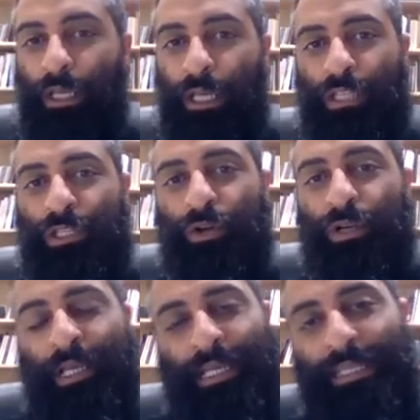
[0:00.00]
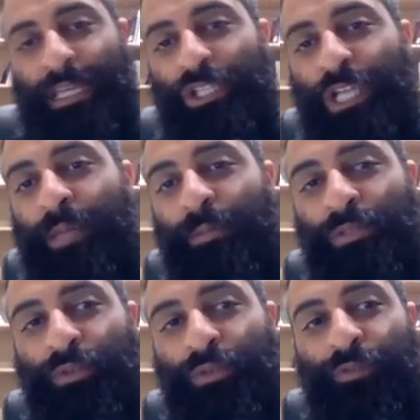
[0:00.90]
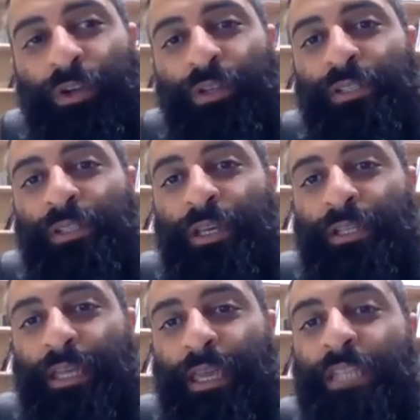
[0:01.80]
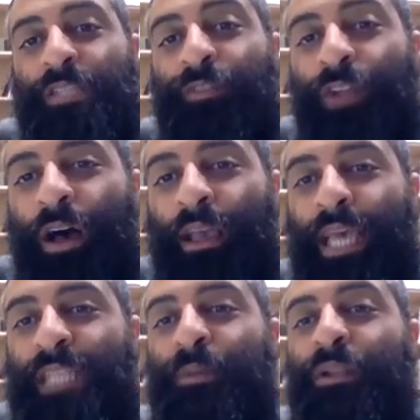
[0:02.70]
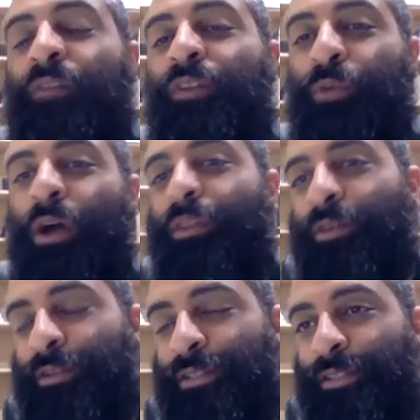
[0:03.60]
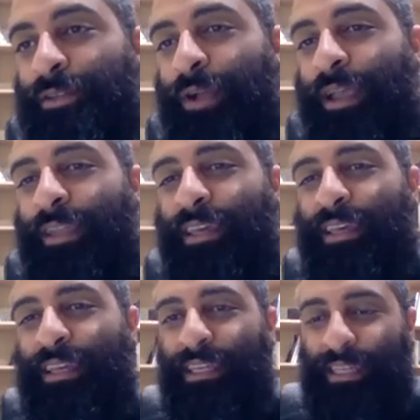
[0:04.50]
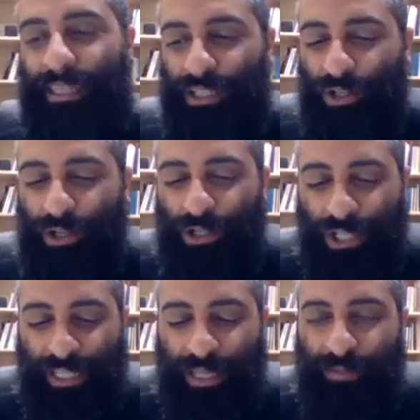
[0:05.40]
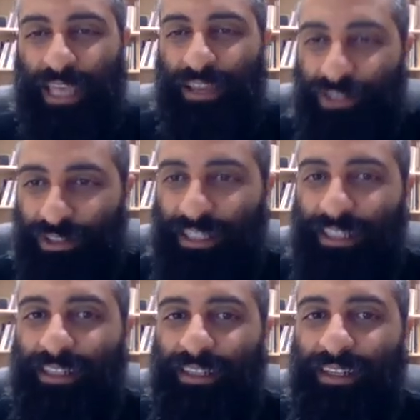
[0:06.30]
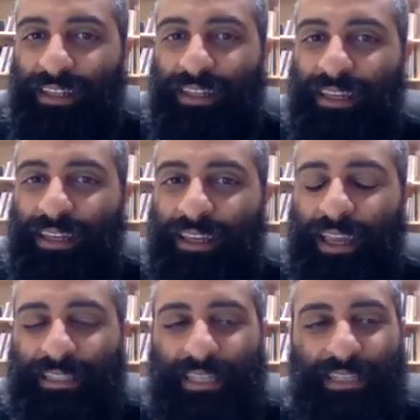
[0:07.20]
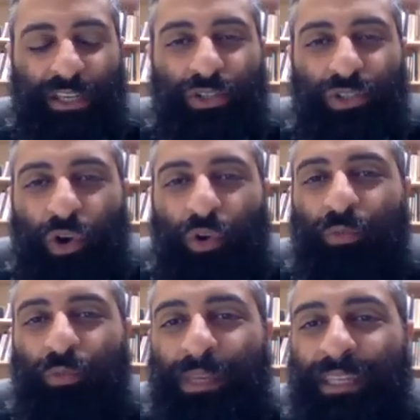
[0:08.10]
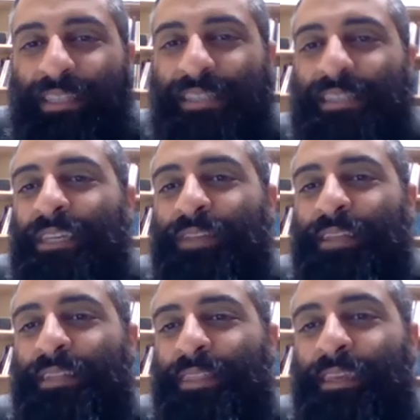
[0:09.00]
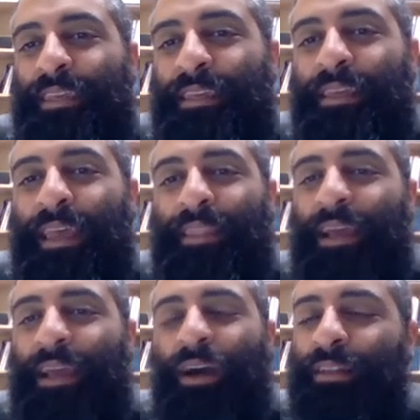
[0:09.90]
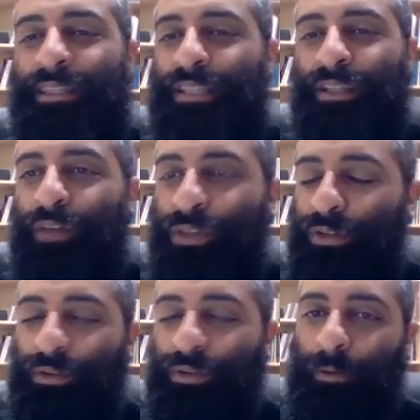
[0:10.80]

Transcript: And so St. James refers to his flock as beloved brothers, right? He urges them tenderly. He says, Don't be deceived into thinking that God doesn't love you.